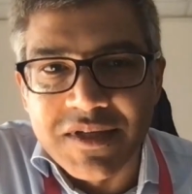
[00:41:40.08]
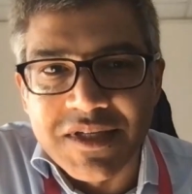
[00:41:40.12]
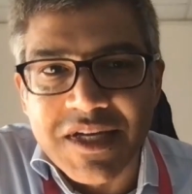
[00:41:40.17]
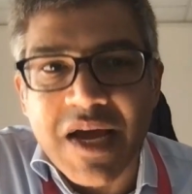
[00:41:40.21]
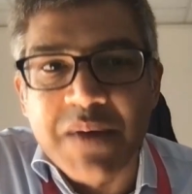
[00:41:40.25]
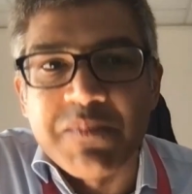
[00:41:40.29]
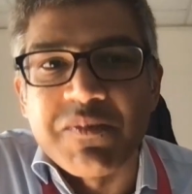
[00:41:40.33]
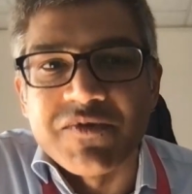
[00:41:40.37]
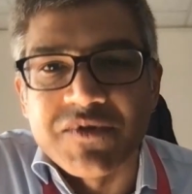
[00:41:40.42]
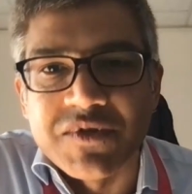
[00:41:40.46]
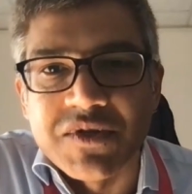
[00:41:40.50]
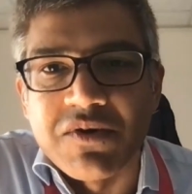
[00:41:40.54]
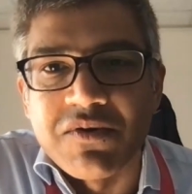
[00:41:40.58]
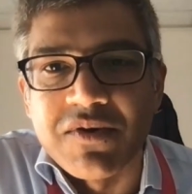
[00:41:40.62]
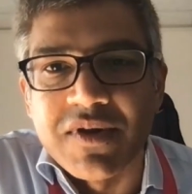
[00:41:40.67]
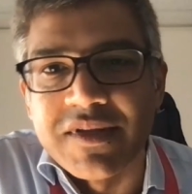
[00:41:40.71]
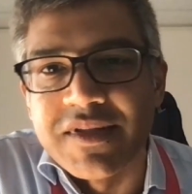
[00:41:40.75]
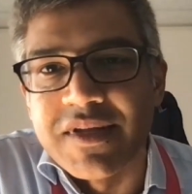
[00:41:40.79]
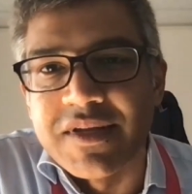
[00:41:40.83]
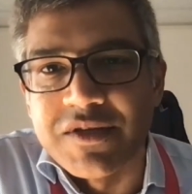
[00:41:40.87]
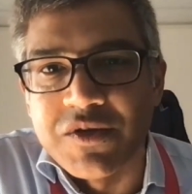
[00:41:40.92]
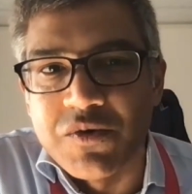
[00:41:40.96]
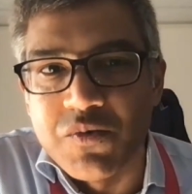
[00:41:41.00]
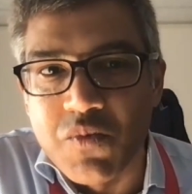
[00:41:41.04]
type of solar
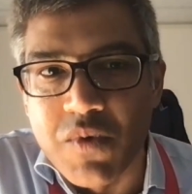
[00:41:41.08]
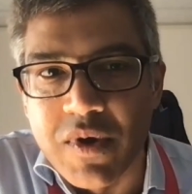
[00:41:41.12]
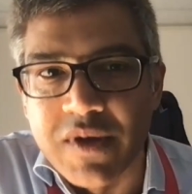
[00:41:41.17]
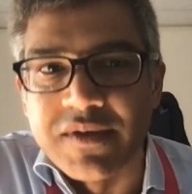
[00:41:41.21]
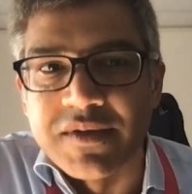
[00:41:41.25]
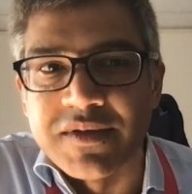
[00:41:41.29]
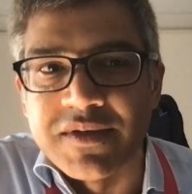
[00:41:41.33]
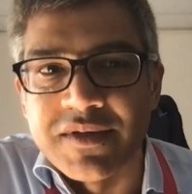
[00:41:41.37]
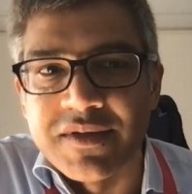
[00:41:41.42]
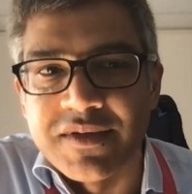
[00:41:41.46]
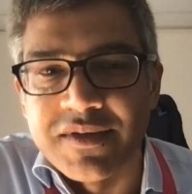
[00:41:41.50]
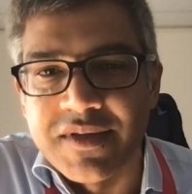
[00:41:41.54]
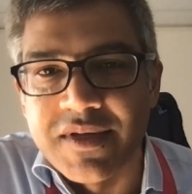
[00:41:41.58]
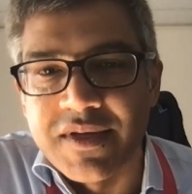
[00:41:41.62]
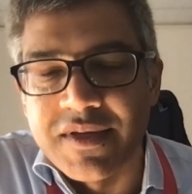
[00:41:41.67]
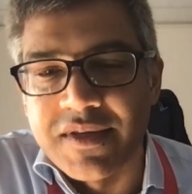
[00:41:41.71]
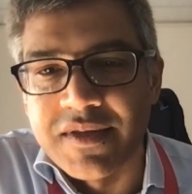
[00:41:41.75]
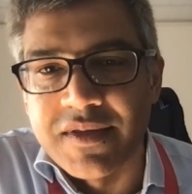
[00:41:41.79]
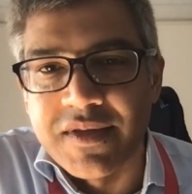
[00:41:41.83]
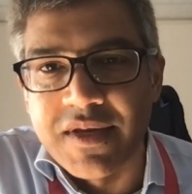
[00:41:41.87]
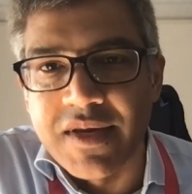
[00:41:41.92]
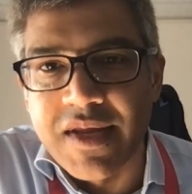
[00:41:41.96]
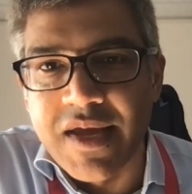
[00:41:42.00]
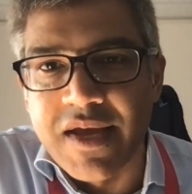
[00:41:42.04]
that you want,
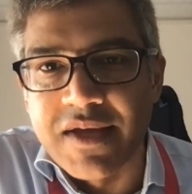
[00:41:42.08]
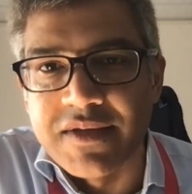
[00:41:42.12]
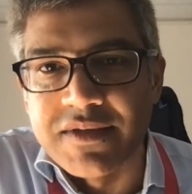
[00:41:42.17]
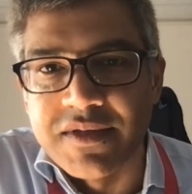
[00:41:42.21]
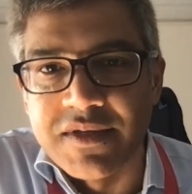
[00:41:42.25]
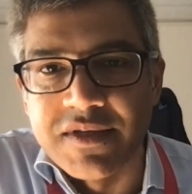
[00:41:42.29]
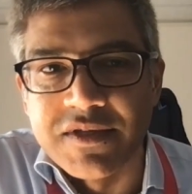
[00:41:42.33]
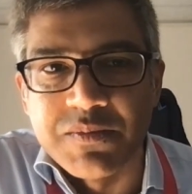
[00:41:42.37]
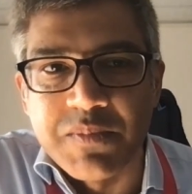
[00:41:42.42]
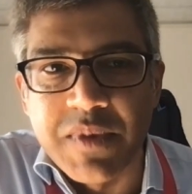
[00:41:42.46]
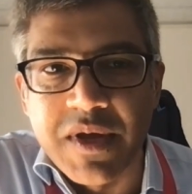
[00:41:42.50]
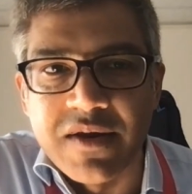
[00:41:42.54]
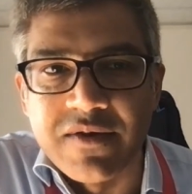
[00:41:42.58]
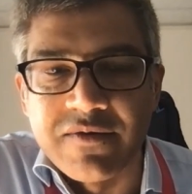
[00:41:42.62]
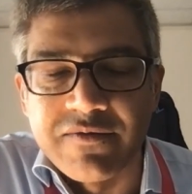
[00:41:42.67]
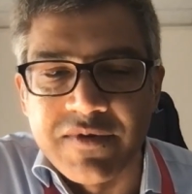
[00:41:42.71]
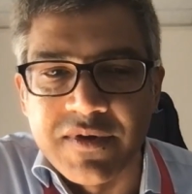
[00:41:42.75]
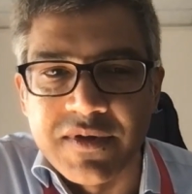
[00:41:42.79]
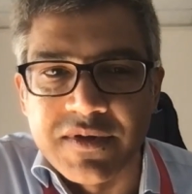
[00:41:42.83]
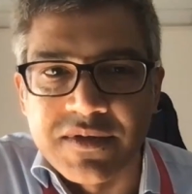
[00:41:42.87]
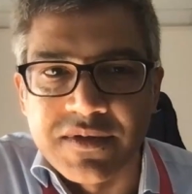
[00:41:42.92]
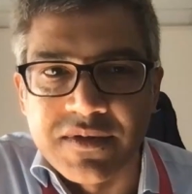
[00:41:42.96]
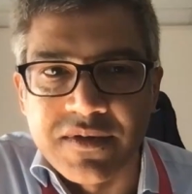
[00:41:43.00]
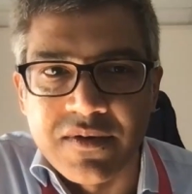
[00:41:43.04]
that has these benefits.